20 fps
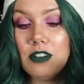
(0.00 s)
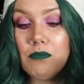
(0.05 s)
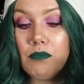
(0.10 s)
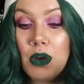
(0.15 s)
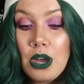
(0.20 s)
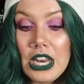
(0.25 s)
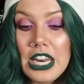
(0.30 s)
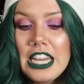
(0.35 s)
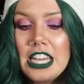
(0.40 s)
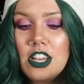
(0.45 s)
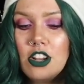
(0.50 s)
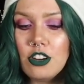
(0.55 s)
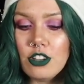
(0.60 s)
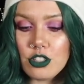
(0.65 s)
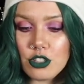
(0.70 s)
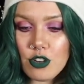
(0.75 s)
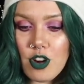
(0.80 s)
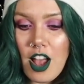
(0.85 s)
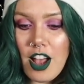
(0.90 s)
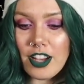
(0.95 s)
putting your
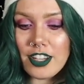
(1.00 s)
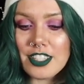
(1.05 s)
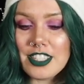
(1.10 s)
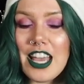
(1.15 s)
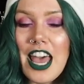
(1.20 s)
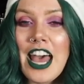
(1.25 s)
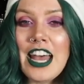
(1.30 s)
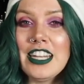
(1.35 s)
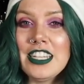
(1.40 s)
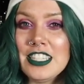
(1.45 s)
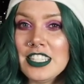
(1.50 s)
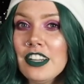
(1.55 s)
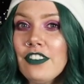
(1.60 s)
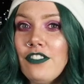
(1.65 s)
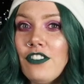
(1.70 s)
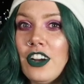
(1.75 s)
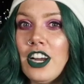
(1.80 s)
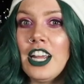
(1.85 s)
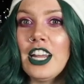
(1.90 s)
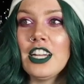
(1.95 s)
trucks at
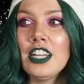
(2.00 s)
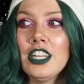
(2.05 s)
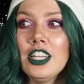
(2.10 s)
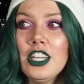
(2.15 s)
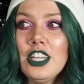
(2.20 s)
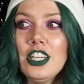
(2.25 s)
different